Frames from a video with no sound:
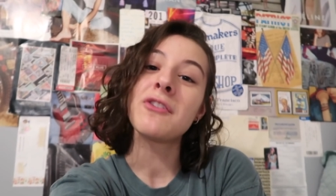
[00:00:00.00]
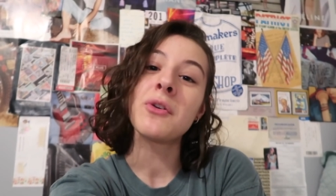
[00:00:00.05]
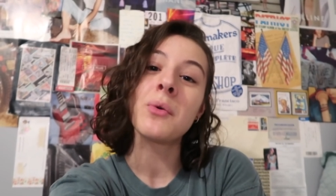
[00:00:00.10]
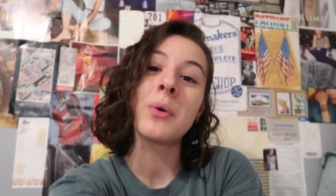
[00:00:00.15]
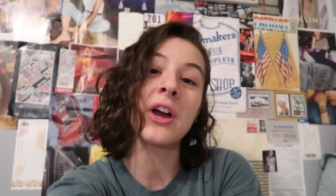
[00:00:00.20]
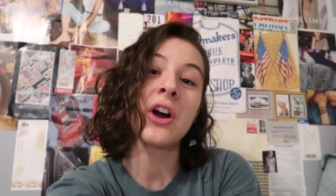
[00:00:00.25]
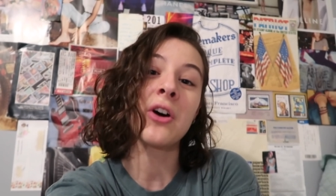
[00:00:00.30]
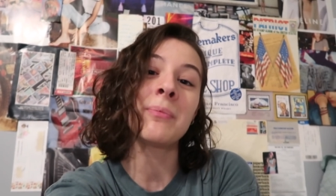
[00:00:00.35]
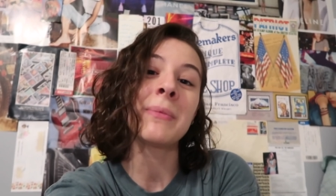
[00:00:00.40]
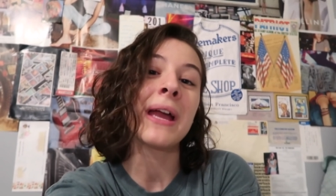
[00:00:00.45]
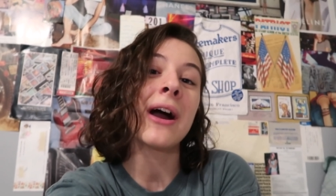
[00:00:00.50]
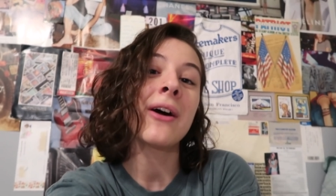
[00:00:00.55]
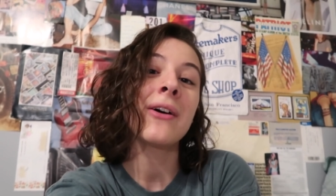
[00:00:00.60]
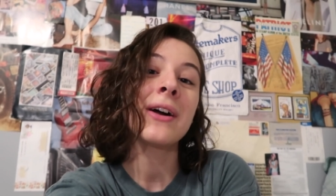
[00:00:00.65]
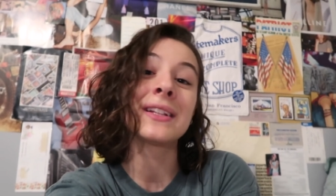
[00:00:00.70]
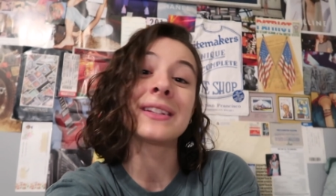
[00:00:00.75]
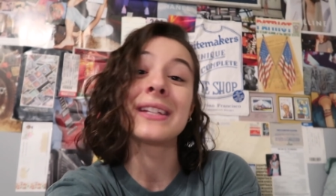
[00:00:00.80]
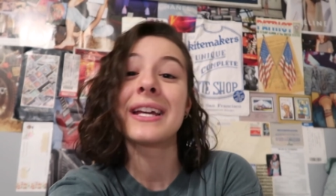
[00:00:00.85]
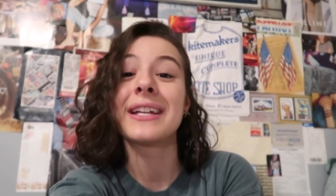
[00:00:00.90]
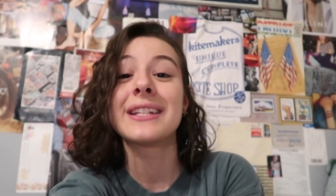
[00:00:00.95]
If you want to help me
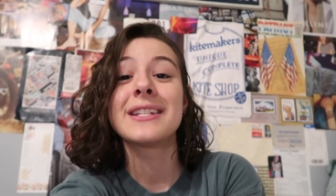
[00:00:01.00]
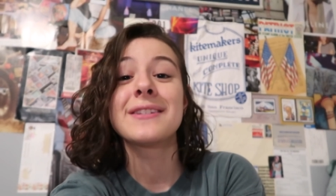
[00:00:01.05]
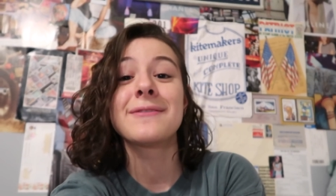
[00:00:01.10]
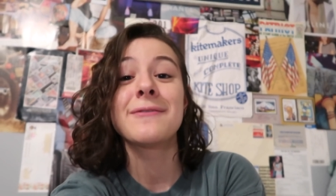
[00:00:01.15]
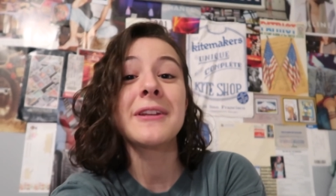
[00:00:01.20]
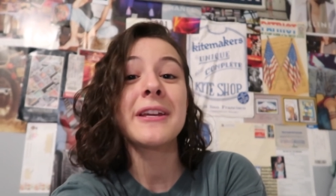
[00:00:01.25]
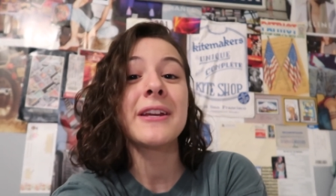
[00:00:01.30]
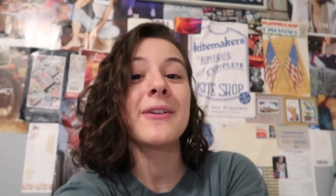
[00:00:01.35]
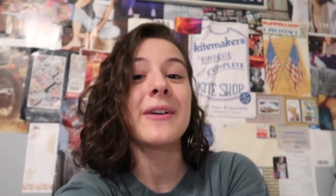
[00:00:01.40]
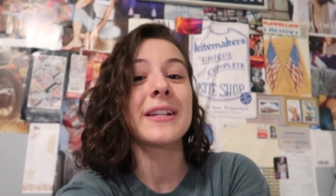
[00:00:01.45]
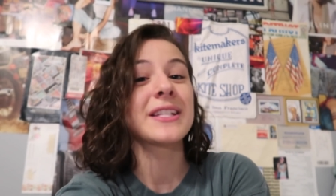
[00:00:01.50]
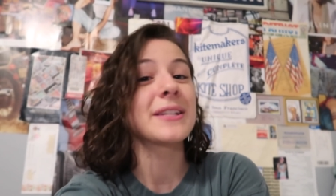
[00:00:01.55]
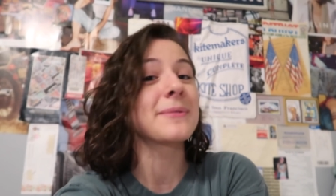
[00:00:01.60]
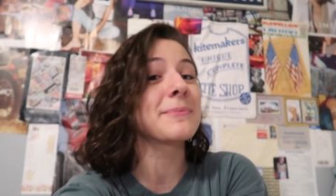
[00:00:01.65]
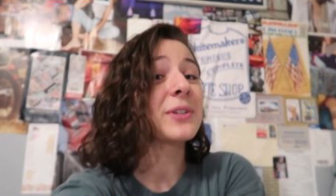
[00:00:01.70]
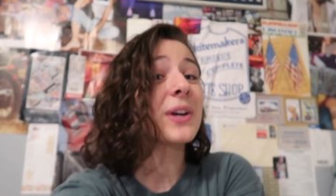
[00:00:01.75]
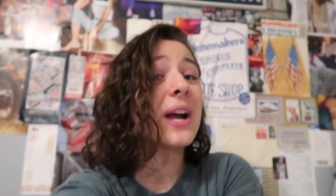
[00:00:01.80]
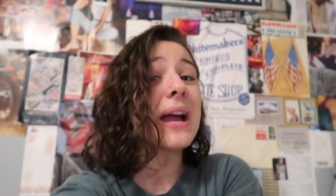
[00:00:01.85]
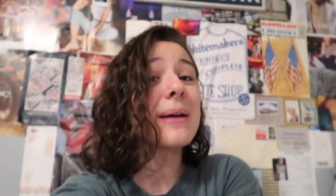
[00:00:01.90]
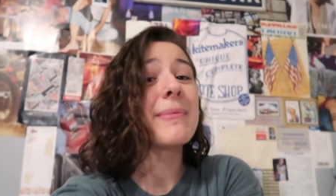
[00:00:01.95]
out and like this video and
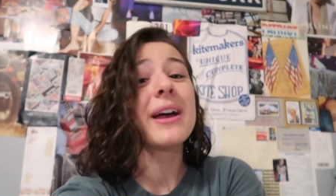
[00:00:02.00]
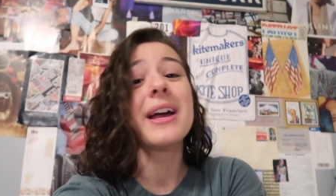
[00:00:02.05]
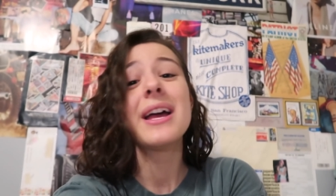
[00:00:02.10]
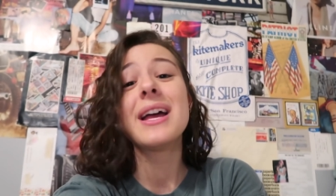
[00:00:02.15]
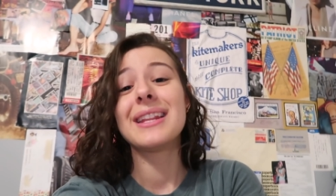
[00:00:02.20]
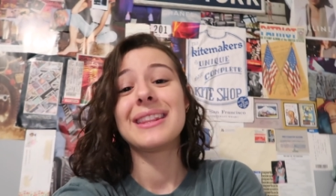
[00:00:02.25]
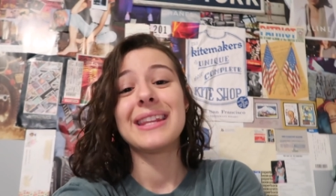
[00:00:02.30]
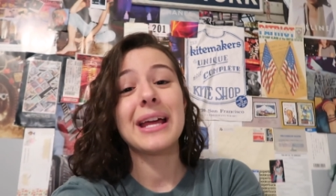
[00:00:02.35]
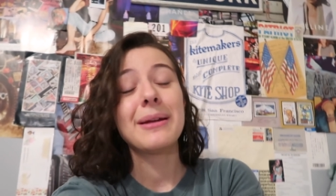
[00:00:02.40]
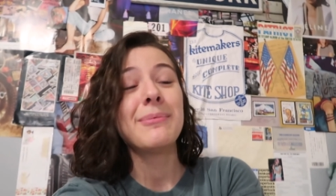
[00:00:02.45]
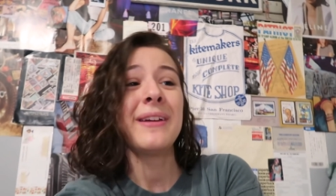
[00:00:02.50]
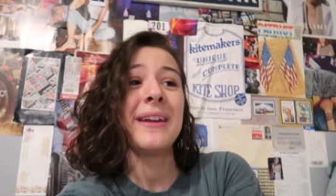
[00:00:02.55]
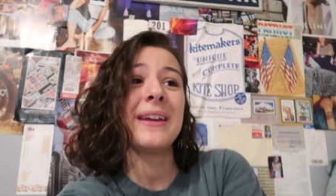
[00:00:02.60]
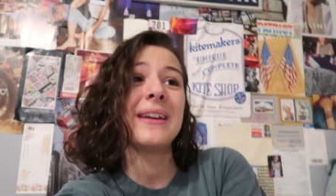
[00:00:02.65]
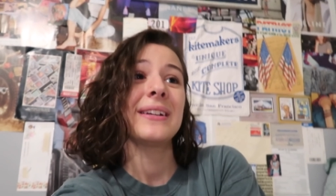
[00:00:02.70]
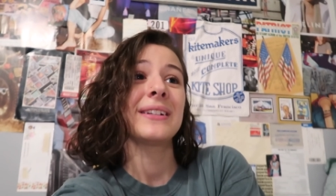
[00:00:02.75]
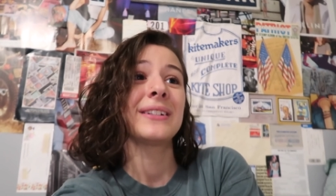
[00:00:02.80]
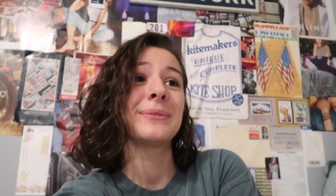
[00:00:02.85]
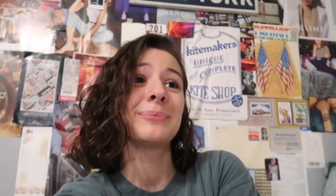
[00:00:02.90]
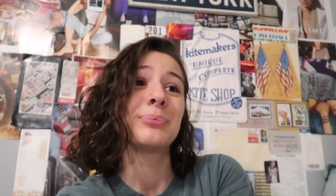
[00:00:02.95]
subscribe, that'd
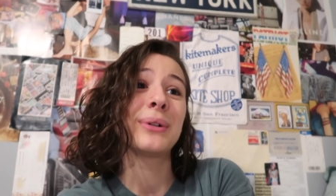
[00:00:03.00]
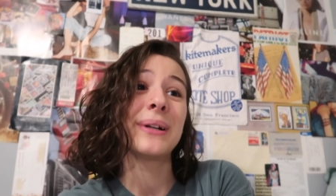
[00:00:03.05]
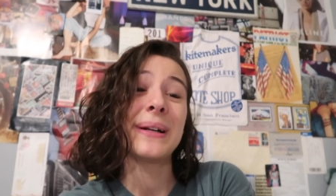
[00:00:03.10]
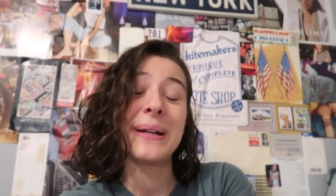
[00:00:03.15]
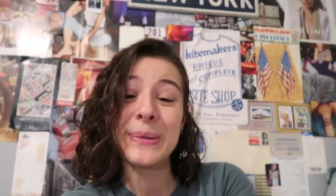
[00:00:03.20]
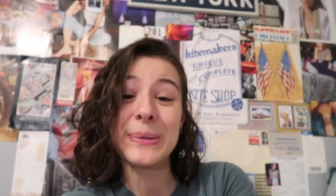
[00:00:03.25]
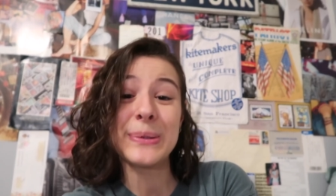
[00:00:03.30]
be pretty